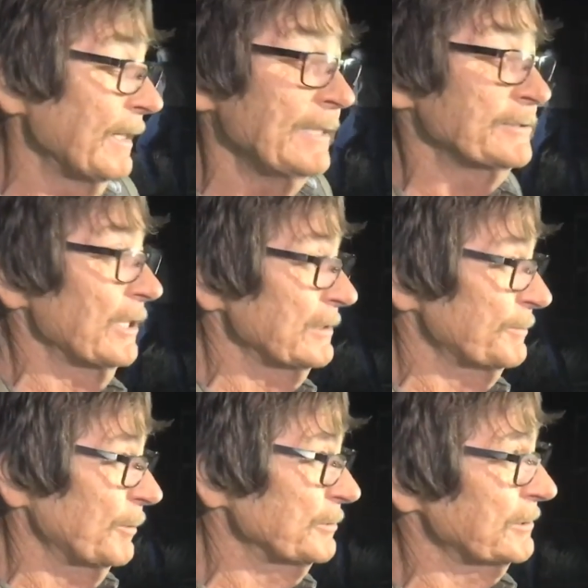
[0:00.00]
He's not
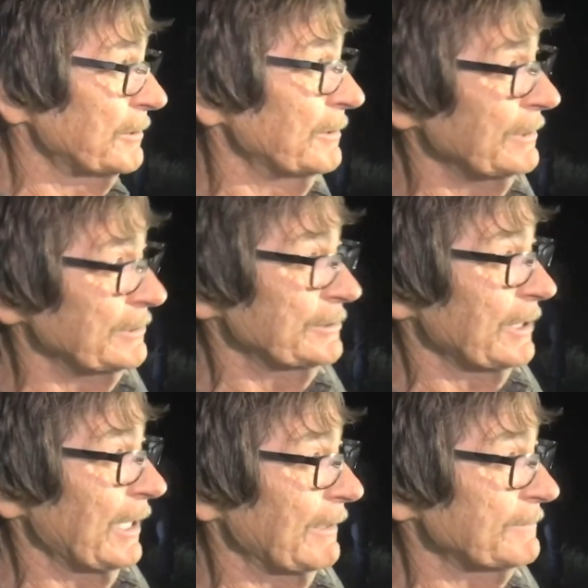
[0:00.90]
supposed to go in these
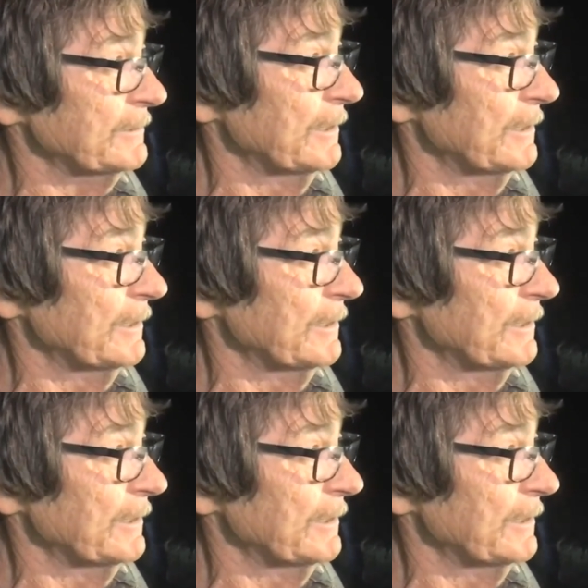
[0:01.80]
shafts,